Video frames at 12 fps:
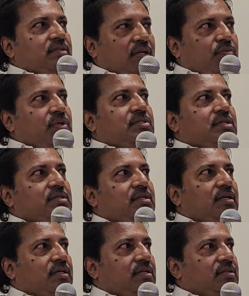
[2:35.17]
services
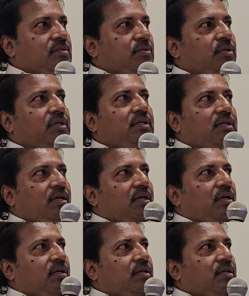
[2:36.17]
that he is doing,
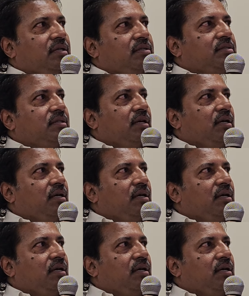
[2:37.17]
and he is